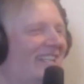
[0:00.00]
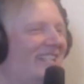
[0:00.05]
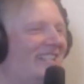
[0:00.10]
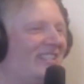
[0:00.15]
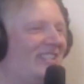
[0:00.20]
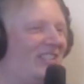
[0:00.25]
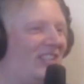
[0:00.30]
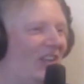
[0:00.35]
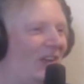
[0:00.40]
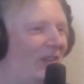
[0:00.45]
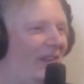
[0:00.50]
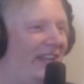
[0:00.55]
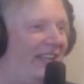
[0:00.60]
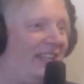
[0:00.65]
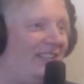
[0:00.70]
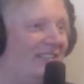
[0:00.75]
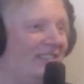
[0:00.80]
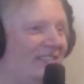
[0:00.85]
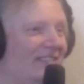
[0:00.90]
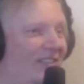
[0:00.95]
So
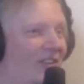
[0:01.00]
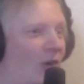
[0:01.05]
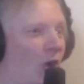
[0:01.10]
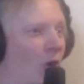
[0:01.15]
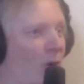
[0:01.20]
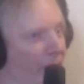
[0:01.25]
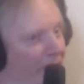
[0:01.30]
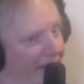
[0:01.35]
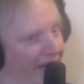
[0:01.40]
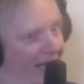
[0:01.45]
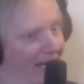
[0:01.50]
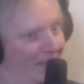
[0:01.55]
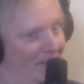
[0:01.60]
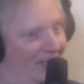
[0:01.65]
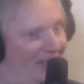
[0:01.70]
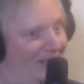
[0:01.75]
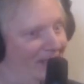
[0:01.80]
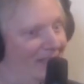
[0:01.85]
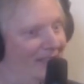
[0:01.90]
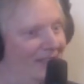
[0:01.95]
then COVID
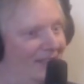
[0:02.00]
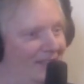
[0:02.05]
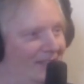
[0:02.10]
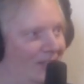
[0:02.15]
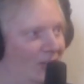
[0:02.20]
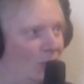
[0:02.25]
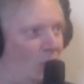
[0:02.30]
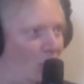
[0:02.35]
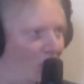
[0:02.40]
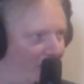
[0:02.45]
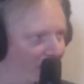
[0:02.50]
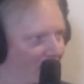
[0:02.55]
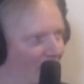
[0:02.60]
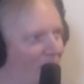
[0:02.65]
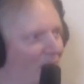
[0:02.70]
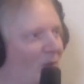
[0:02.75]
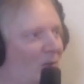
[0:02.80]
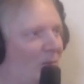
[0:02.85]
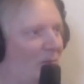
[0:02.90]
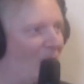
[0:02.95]
happened. The tour
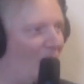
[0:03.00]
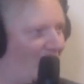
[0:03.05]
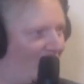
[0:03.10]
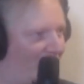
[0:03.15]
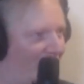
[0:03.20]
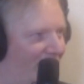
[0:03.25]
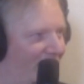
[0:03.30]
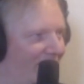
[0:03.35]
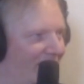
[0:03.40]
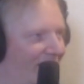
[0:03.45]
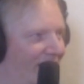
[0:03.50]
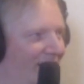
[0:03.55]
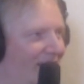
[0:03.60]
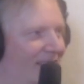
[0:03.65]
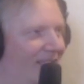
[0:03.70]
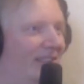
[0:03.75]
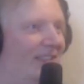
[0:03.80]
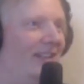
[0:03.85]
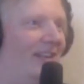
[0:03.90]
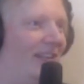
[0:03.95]
got postponed.
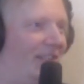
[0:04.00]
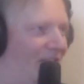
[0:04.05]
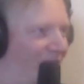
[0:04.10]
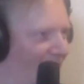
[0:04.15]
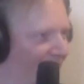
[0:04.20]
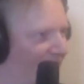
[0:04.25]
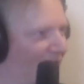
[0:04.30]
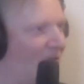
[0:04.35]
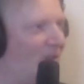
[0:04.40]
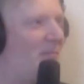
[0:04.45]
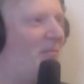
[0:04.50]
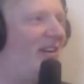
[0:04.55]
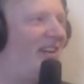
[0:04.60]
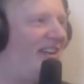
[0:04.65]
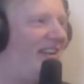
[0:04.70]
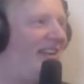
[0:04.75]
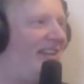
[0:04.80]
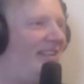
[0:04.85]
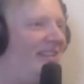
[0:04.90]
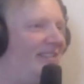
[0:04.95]
A year goes
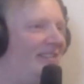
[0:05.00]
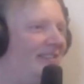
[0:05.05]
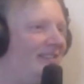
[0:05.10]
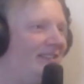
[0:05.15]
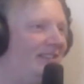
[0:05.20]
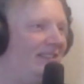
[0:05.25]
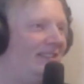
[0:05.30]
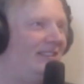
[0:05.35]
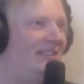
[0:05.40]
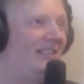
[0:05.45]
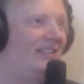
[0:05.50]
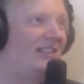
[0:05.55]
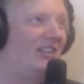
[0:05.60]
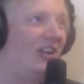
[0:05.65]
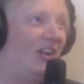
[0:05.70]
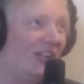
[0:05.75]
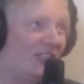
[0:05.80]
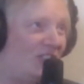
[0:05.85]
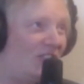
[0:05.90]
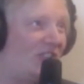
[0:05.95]
by.
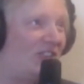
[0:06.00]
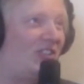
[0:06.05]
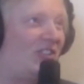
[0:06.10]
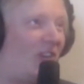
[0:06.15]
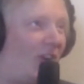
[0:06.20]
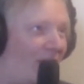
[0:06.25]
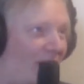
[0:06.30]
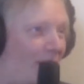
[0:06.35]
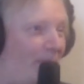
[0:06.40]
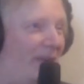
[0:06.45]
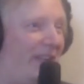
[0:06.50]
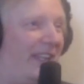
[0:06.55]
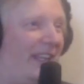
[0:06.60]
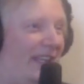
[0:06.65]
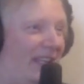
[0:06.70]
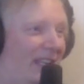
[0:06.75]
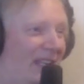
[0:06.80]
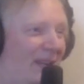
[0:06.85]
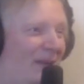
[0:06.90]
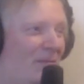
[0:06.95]
Concerts start up
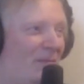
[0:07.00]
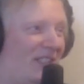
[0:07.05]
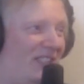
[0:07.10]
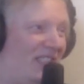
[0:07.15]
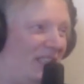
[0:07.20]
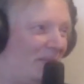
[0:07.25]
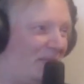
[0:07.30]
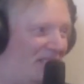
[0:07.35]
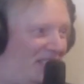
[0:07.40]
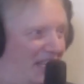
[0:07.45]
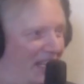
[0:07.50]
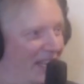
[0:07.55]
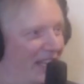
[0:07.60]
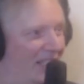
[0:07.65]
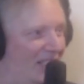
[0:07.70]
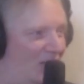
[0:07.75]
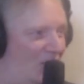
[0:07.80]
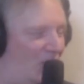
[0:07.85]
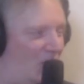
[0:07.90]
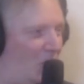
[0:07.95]
again, but some
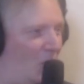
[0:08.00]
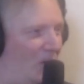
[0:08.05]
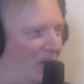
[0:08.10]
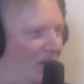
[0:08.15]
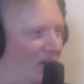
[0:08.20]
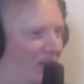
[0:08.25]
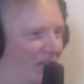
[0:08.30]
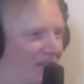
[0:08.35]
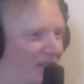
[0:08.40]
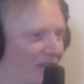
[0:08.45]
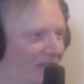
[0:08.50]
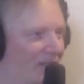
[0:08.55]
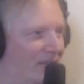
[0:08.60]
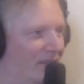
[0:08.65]
states were